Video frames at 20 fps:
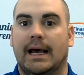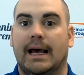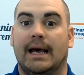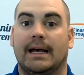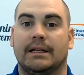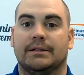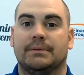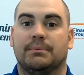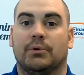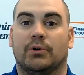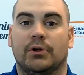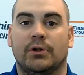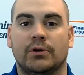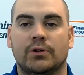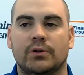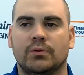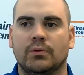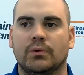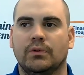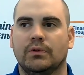As per
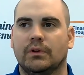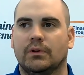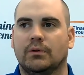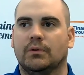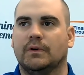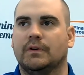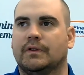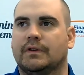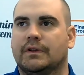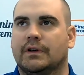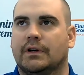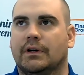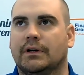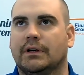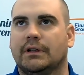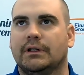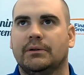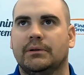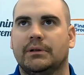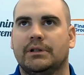usual, no one's
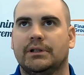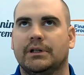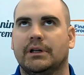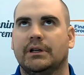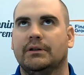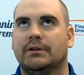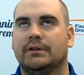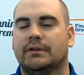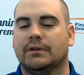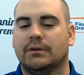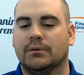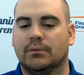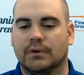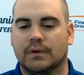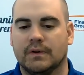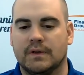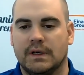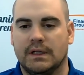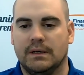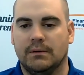talking to each other, so we'll
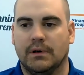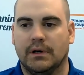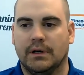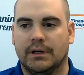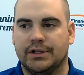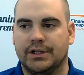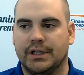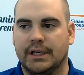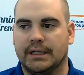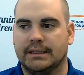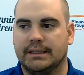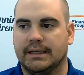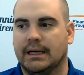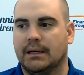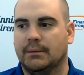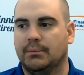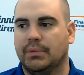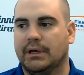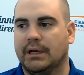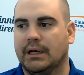see where it shakes
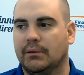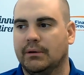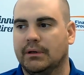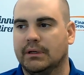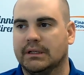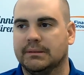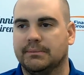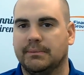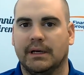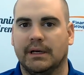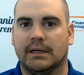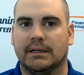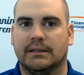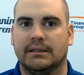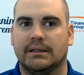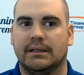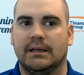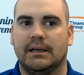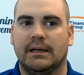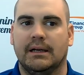out. But I would expect
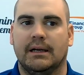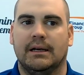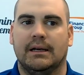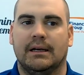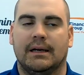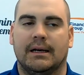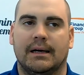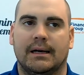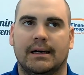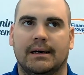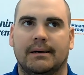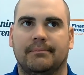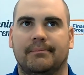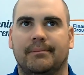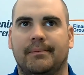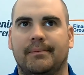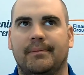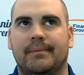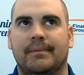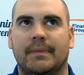
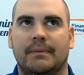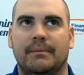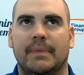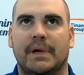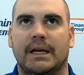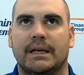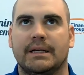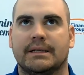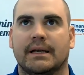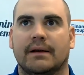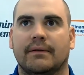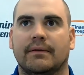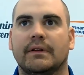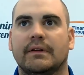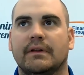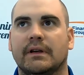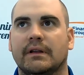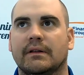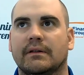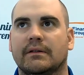May
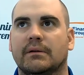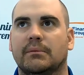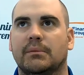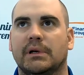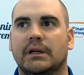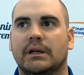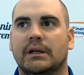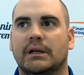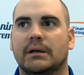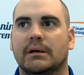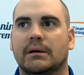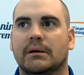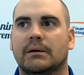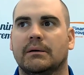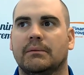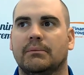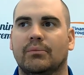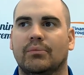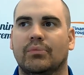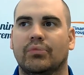17th to be
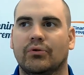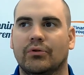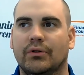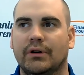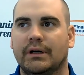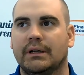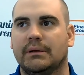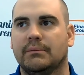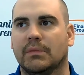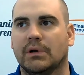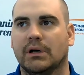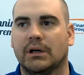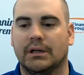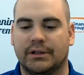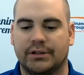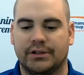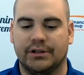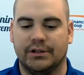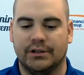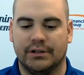pretty
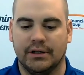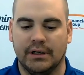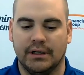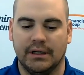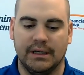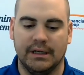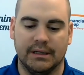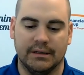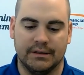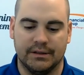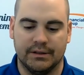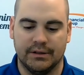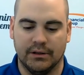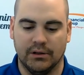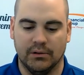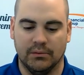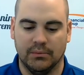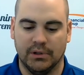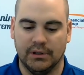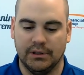much in
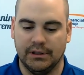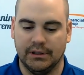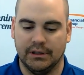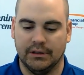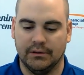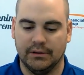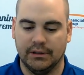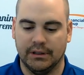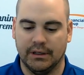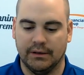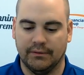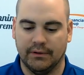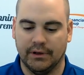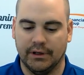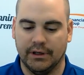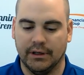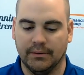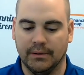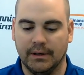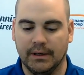stone, but you never
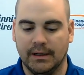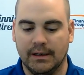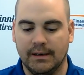know.